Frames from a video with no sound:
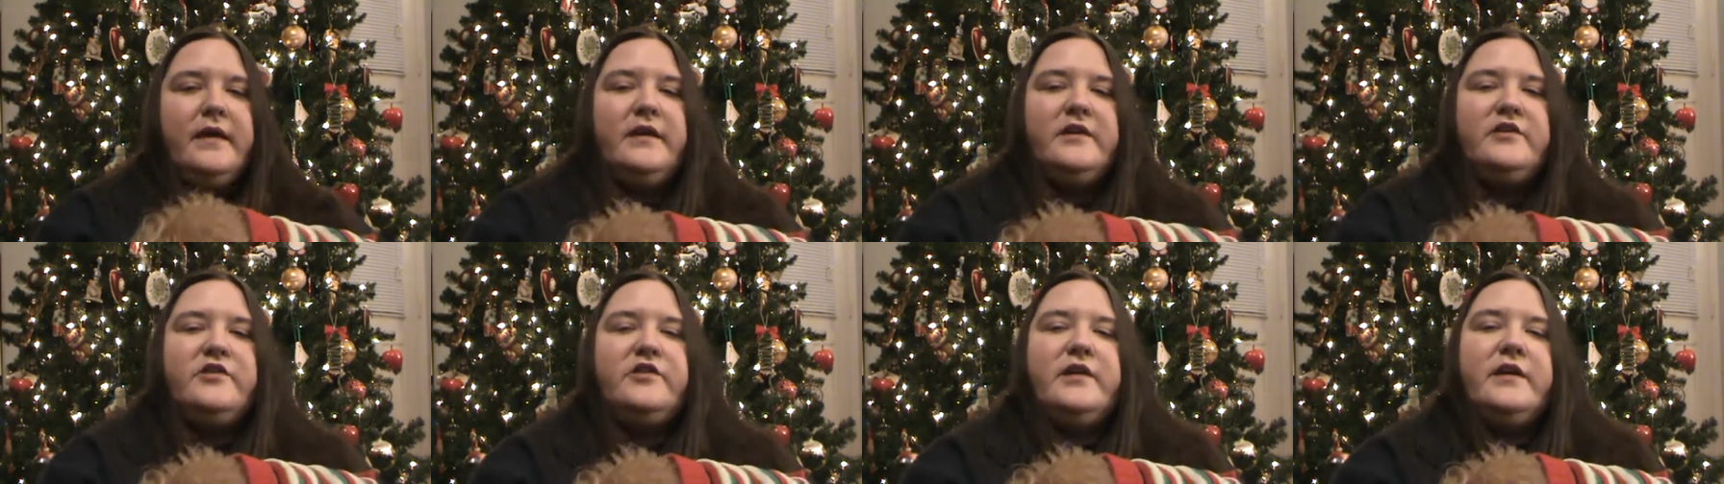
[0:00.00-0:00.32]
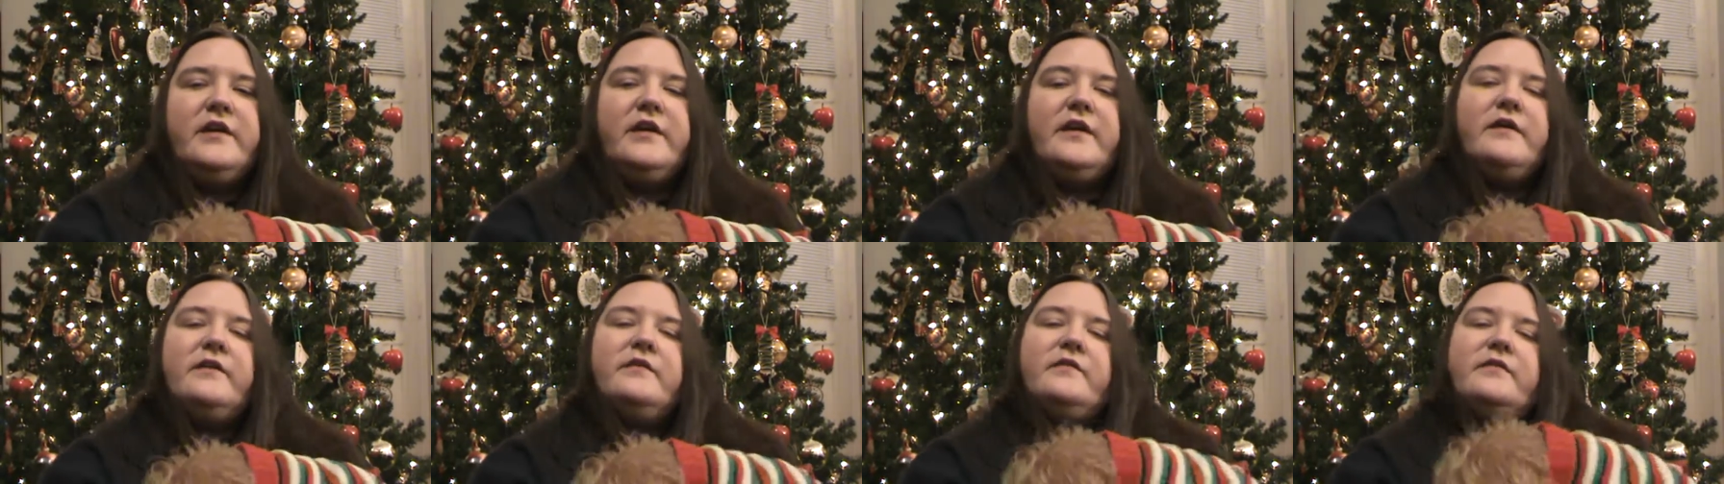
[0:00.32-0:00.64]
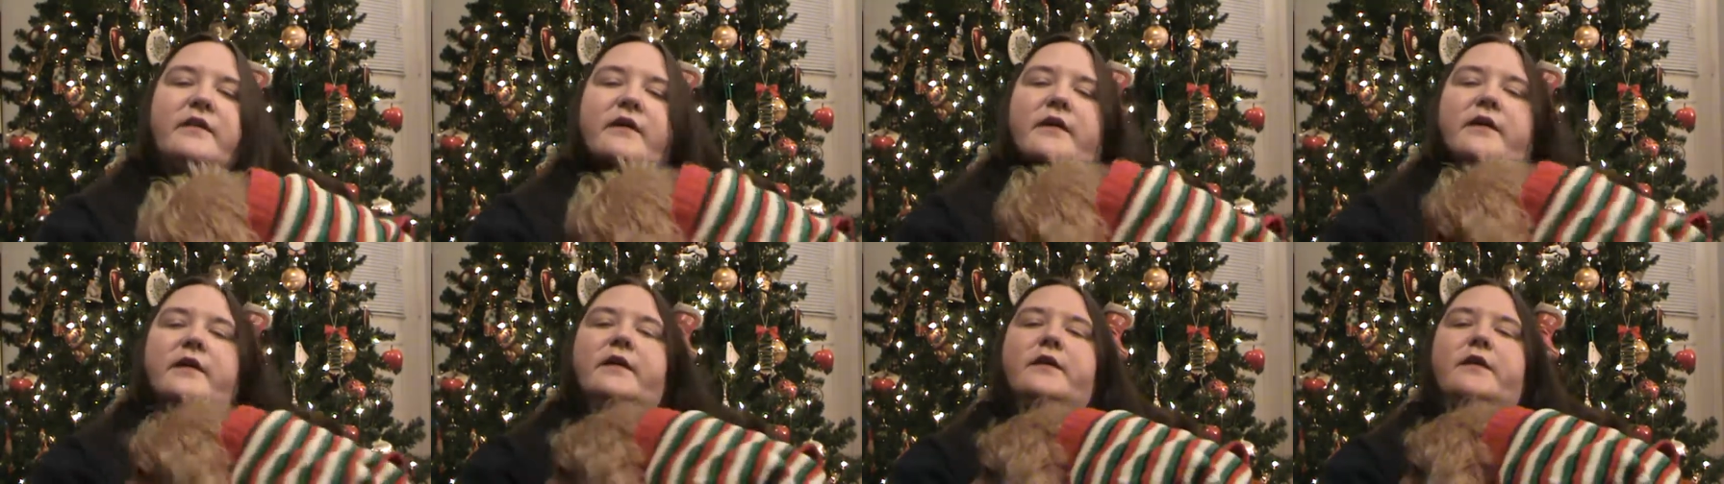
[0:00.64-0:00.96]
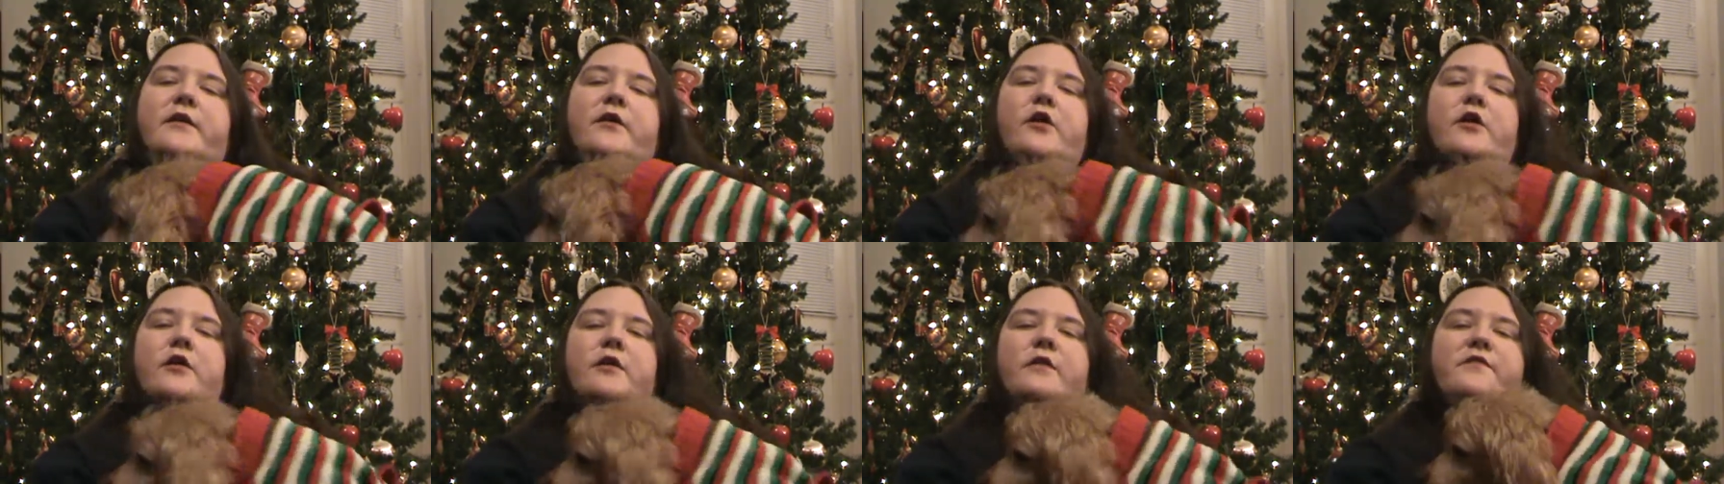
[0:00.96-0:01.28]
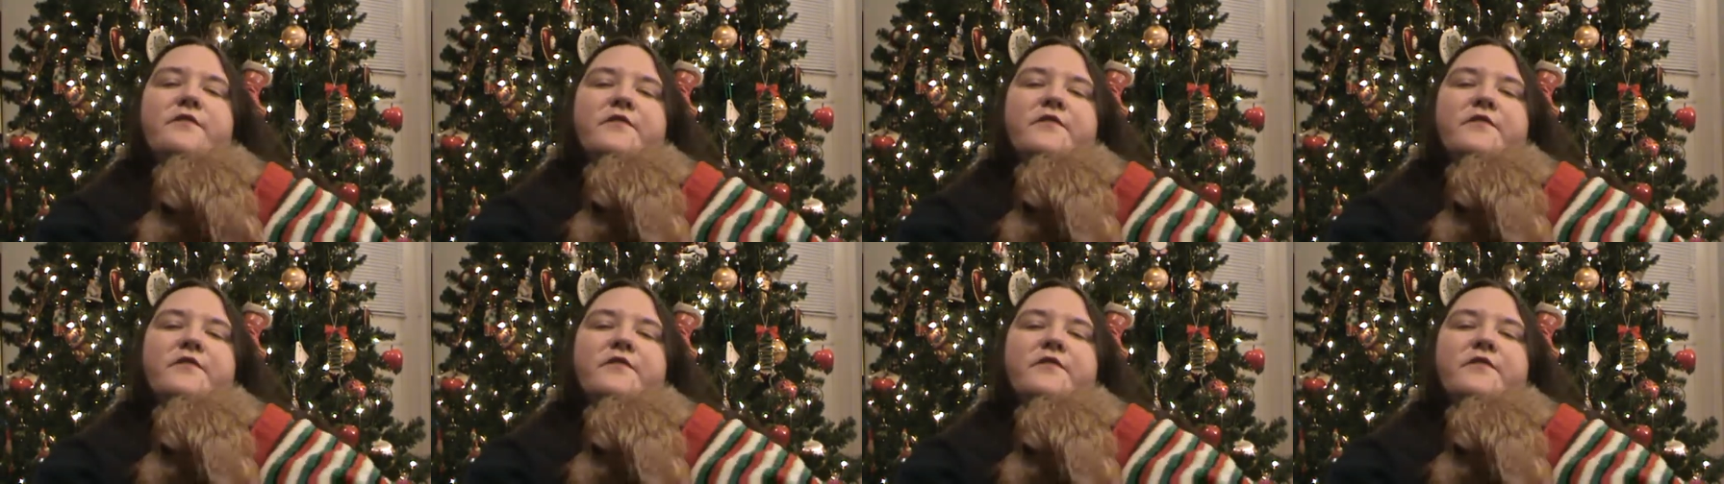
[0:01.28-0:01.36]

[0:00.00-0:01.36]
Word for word: She is in her